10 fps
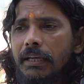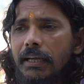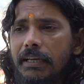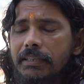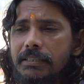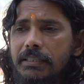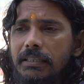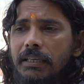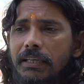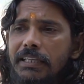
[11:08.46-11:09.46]
and
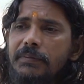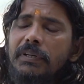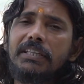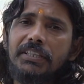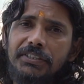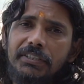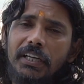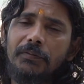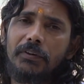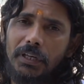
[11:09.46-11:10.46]
is very
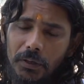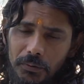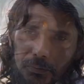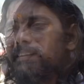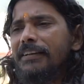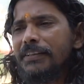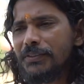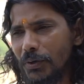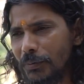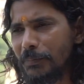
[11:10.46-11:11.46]
essential for now.
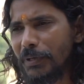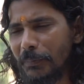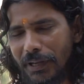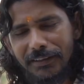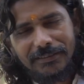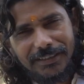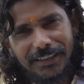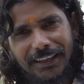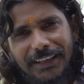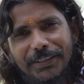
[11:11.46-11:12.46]
So many big plans,
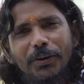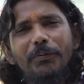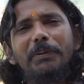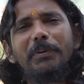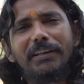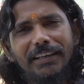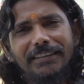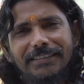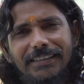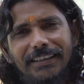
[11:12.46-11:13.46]
so many big
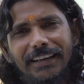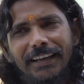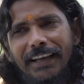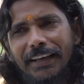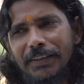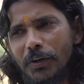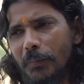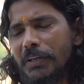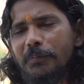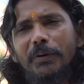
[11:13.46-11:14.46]
things, so
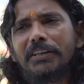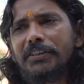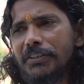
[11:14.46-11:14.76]
many big